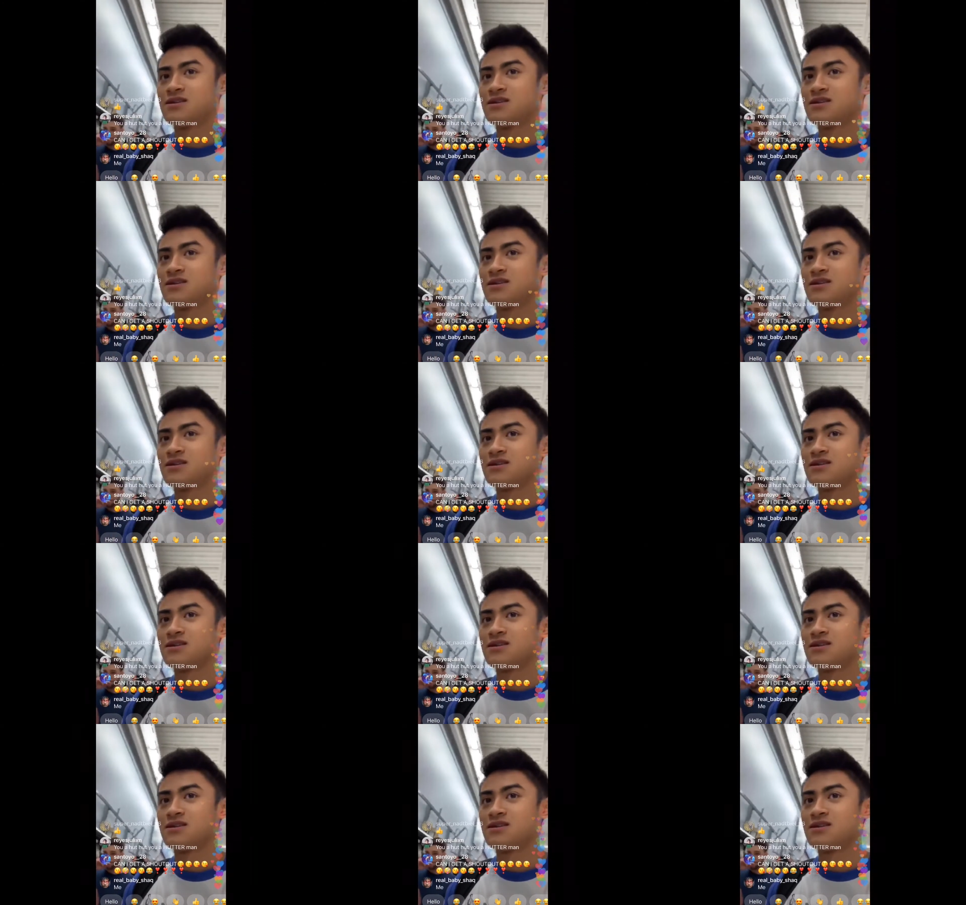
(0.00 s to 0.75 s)

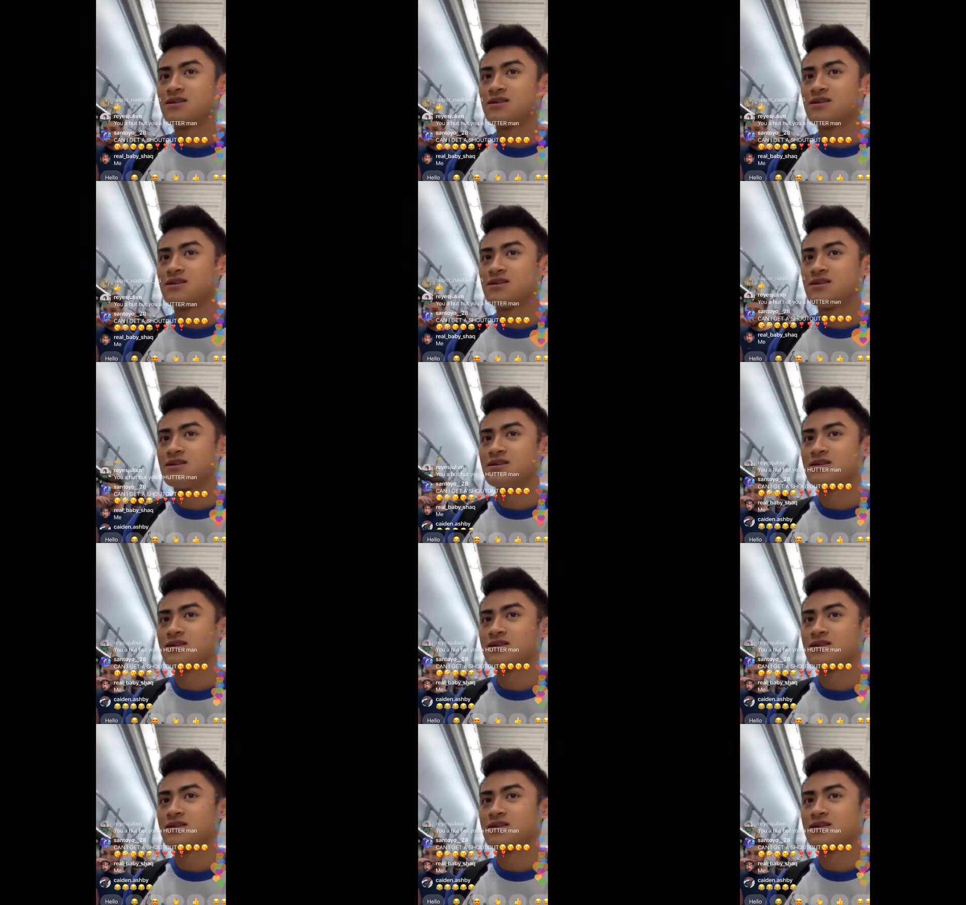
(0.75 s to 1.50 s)

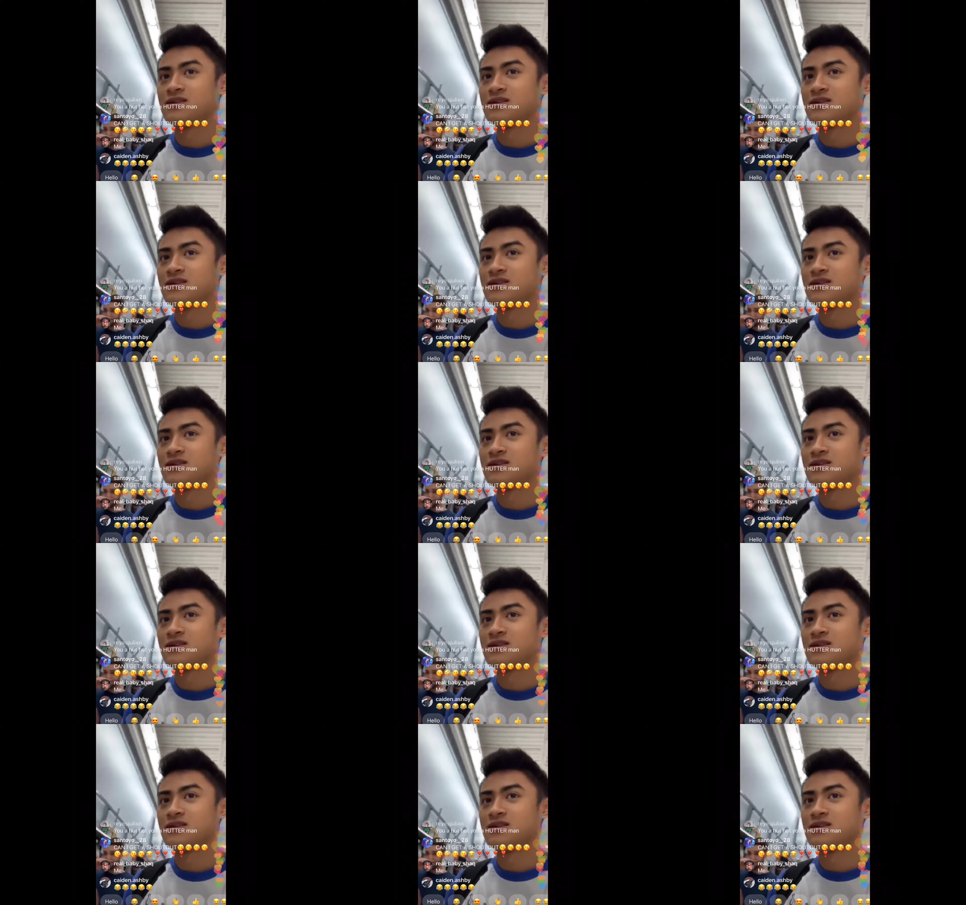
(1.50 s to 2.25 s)

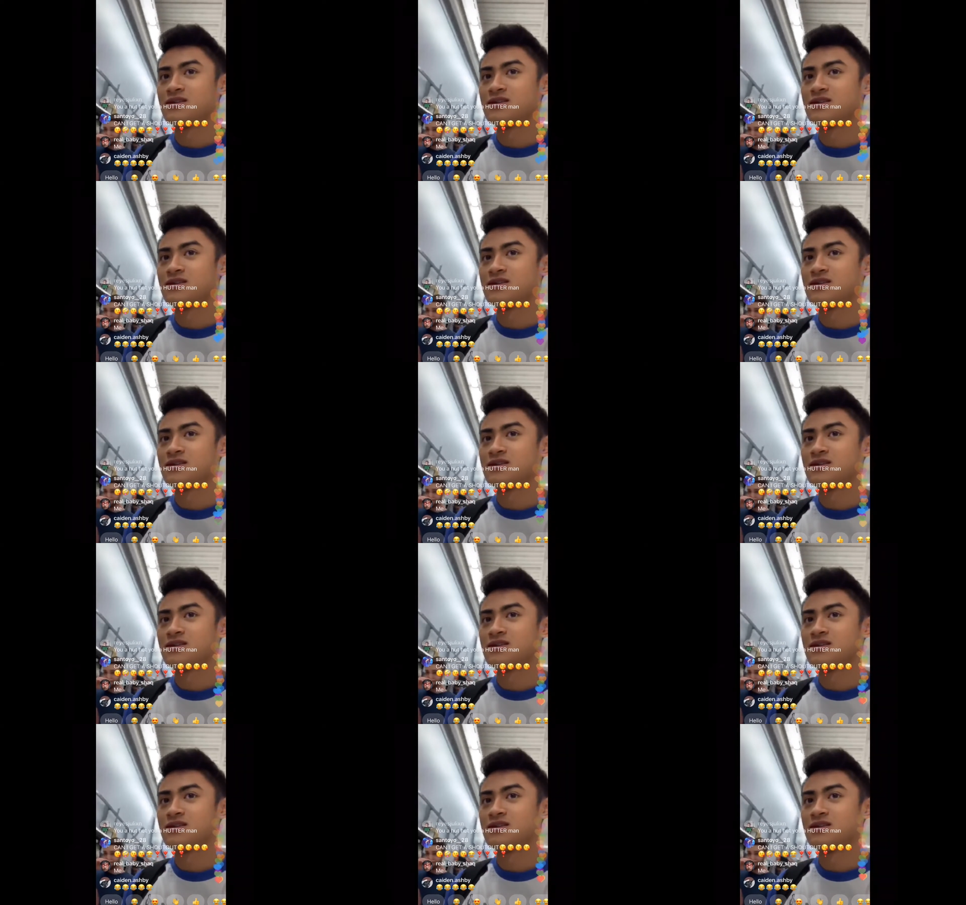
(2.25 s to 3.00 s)

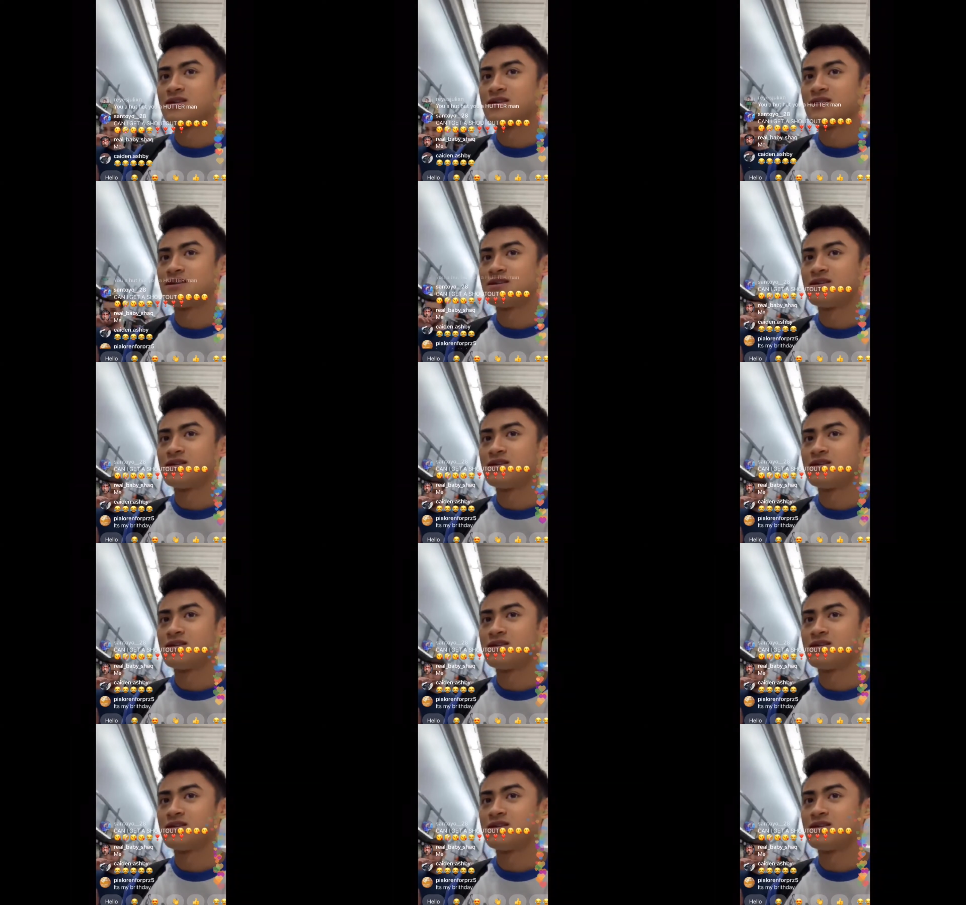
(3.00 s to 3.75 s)

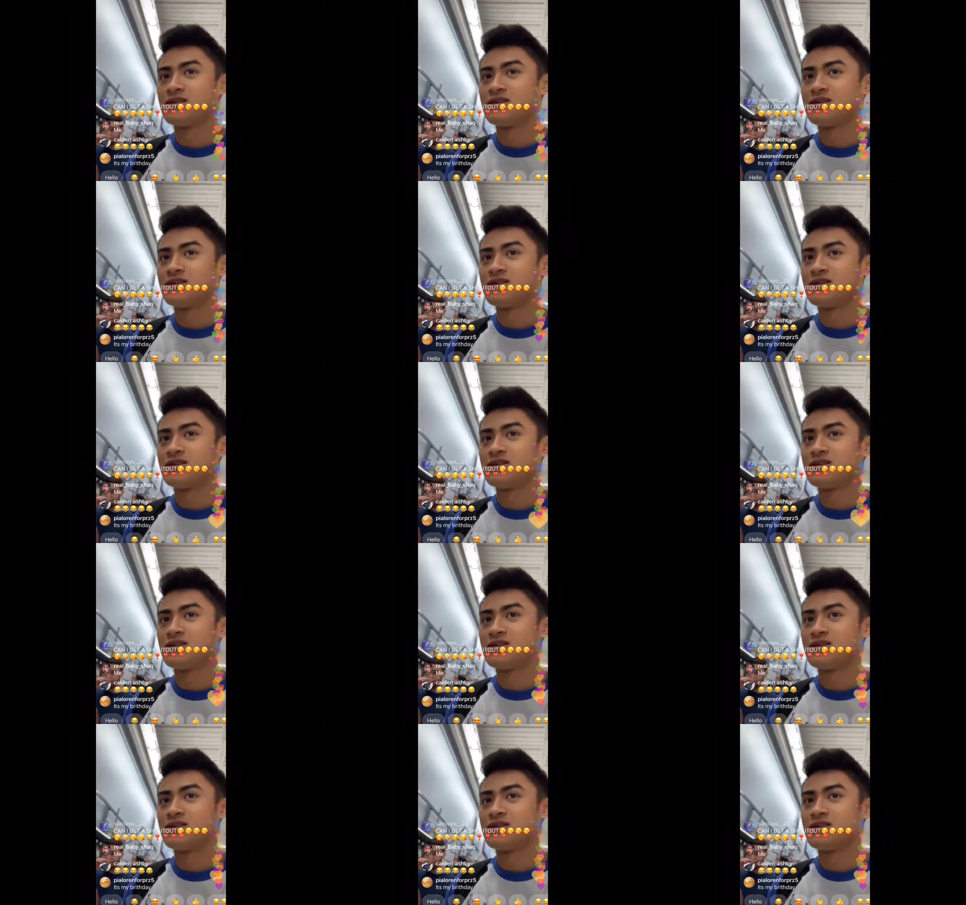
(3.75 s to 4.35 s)
Nothing is said.